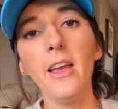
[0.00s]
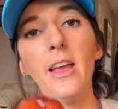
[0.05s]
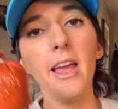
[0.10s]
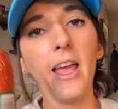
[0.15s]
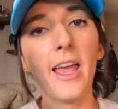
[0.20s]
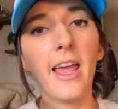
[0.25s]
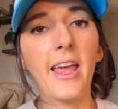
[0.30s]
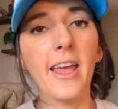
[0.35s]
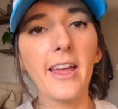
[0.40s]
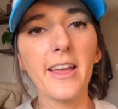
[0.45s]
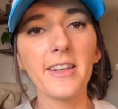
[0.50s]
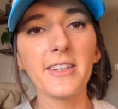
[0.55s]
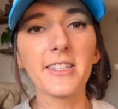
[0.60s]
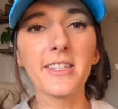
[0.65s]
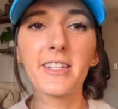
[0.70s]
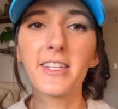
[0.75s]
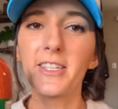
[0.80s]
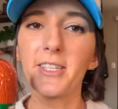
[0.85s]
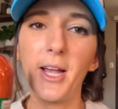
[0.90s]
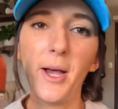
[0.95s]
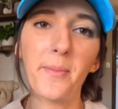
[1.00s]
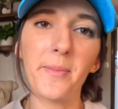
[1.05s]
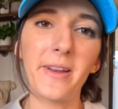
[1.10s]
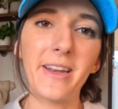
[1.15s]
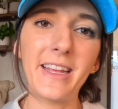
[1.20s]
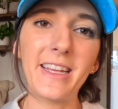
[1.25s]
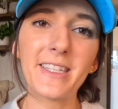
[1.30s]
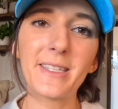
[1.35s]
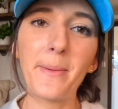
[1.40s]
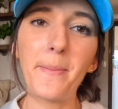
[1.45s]
And this
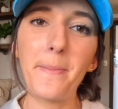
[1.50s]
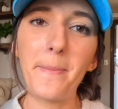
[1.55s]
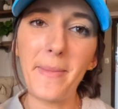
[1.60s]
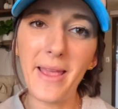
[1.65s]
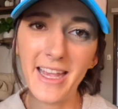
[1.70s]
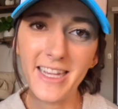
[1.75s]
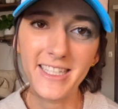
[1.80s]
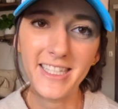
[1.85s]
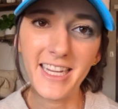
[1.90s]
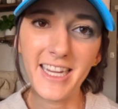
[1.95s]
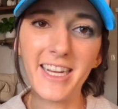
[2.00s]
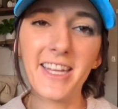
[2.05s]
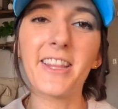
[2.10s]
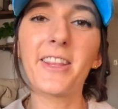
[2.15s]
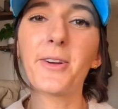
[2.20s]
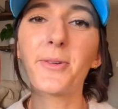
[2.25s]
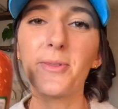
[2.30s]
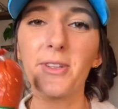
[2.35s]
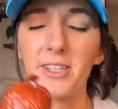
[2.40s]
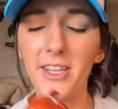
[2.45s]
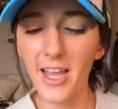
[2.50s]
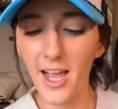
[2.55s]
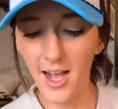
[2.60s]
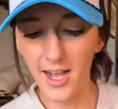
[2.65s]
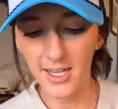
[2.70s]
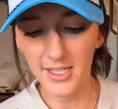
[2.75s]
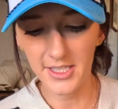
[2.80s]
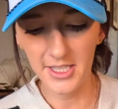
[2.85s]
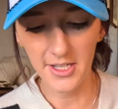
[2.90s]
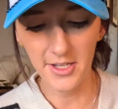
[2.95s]
company is amazing. They're really
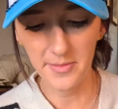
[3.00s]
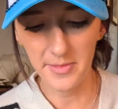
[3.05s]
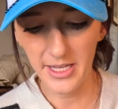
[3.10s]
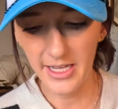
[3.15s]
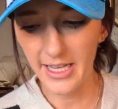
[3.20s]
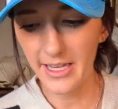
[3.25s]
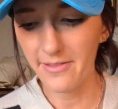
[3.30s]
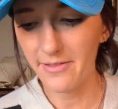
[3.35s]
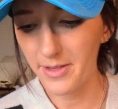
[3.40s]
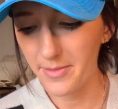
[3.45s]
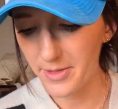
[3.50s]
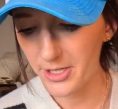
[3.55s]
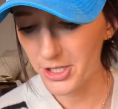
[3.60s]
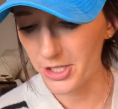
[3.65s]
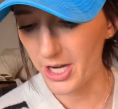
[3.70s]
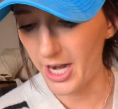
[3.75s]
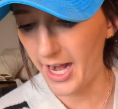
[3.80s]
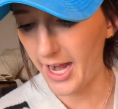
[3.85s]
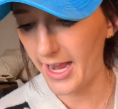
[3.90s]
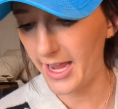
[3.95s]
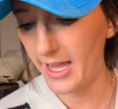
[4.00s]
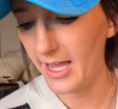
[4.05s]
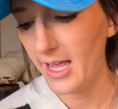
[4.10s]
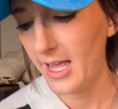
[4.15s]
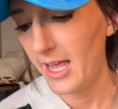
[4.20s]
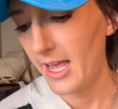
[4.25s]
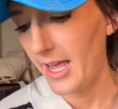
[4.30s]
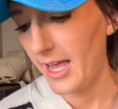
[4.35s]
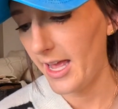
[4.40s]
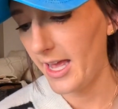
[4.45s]
awesome. Give them a try
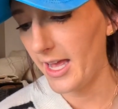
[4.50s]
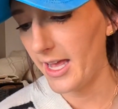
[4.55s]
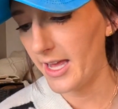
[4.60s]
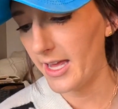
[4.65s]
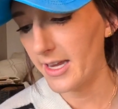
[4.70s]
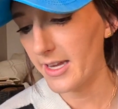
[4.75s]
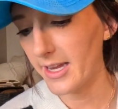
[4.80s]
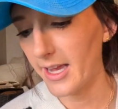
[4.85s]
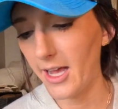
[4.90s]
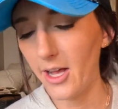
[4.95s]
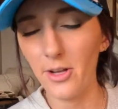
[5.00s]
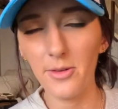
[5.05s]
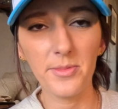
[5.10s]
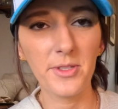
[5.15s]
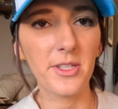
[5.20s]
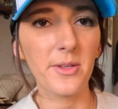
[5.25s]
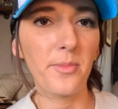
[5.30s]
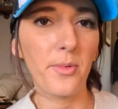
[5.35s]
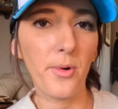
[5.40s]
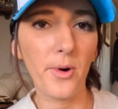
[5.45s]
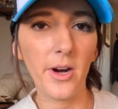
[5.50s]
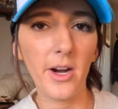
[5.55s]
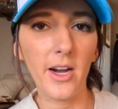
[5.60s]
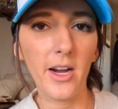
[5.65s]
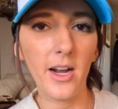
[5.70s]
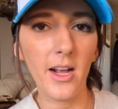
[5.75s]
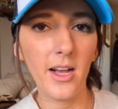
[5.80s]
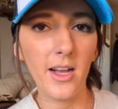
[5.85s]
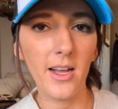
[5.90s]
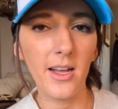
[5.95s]
and help
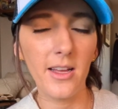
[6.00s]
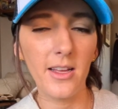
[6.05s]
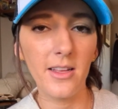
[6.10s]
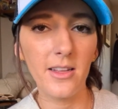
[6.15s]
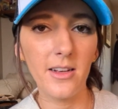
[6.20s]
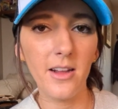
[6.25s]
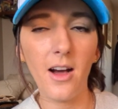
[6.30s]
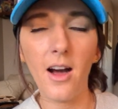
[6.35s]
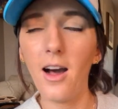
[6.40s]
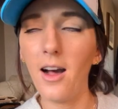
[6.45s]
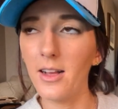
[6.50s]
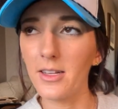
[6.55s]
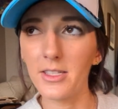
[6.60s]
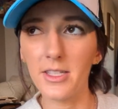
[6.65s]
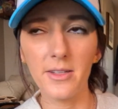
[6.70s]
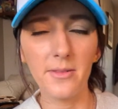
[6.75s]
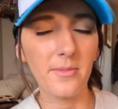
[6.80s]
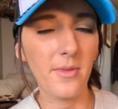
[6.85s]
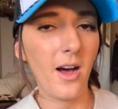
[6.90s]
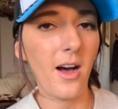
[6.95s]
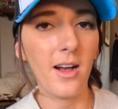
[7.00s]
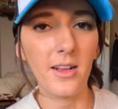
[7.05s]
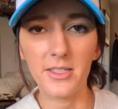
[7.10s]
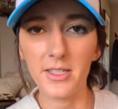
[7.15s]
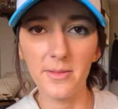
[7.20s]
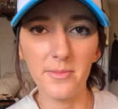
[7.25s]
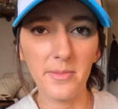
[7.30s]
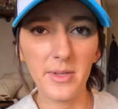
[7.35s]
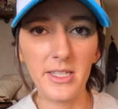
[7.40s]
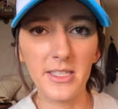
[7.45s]
support an awesome,
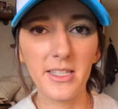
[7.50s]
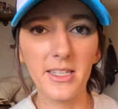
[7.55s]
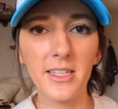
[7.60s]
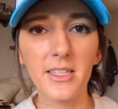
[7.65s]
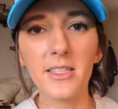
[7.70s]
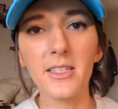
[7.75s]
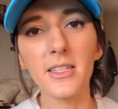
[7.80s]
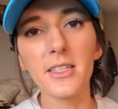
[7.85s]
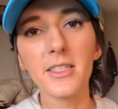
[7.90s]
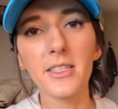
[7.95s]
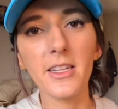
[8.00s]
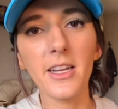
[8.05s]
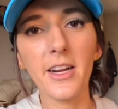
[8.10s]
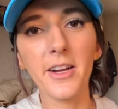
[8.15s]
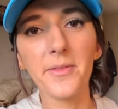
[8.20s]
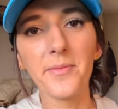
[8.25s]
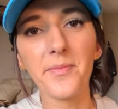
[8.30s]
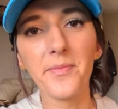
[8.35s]
awesome business this year.